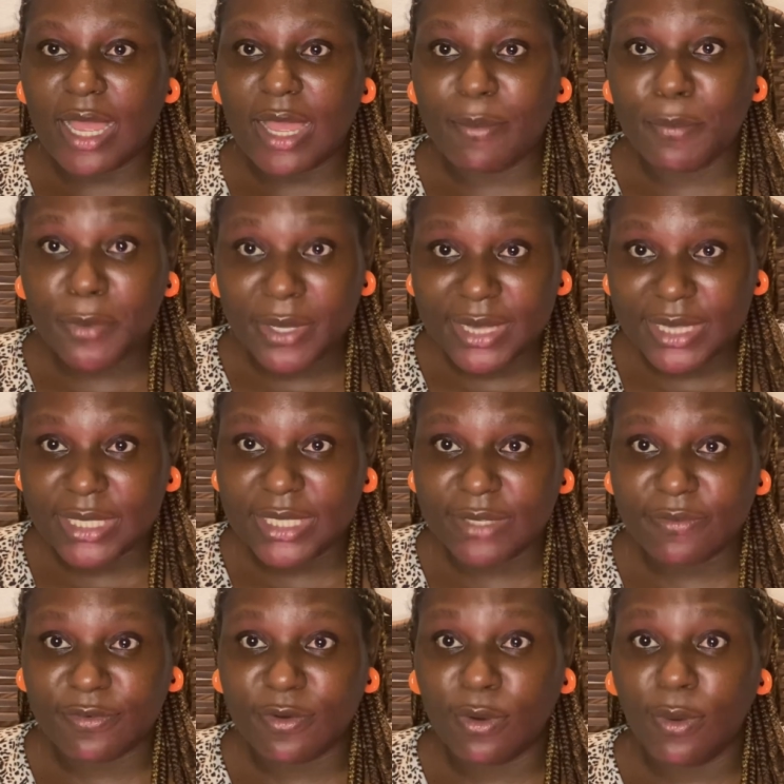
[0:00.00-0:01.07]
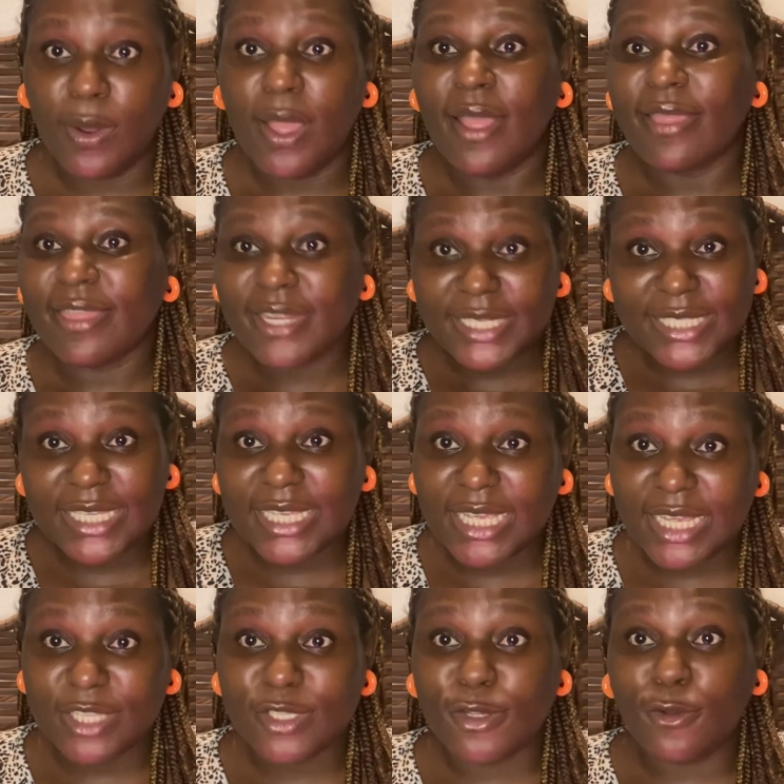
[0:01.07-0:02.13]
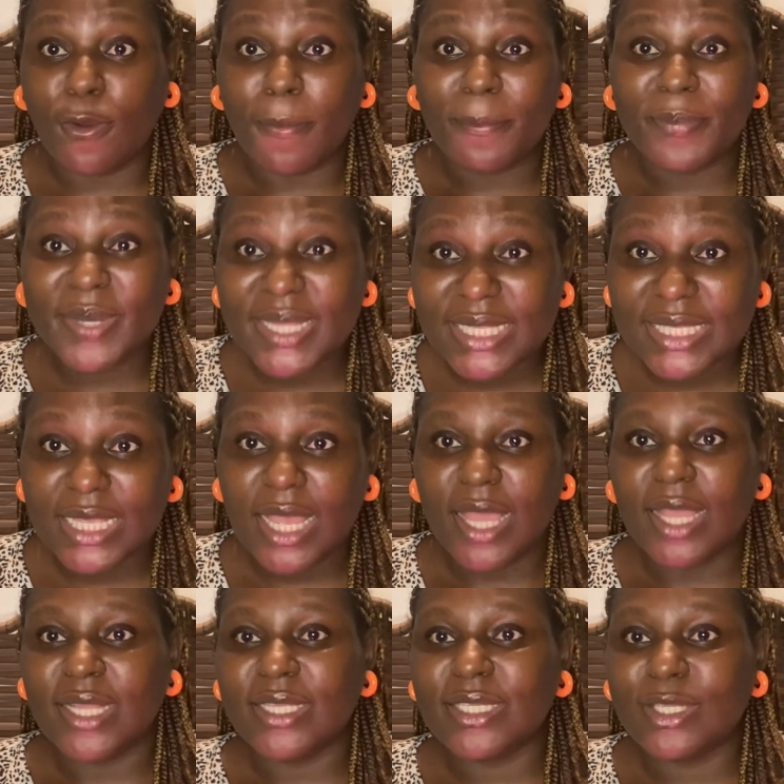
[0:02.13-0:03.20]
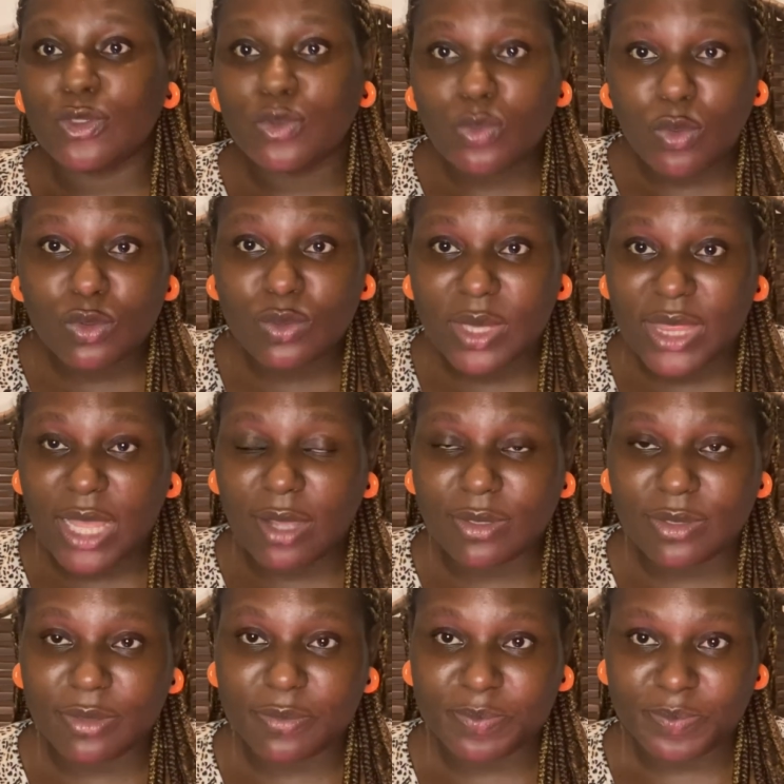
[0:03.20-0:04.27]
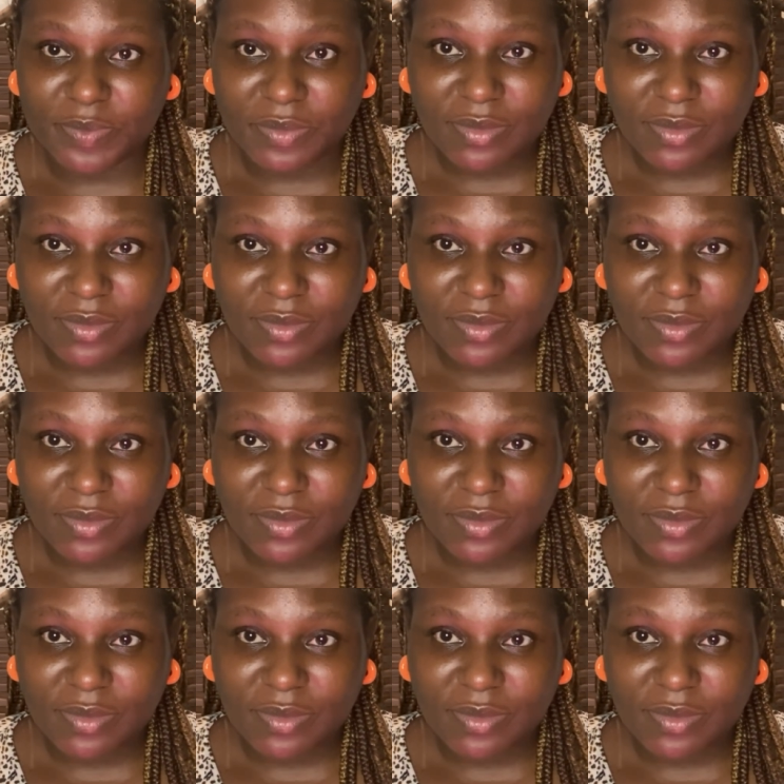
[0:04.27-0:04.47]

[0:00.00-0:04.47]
monthly for 30 years to complete the 200,000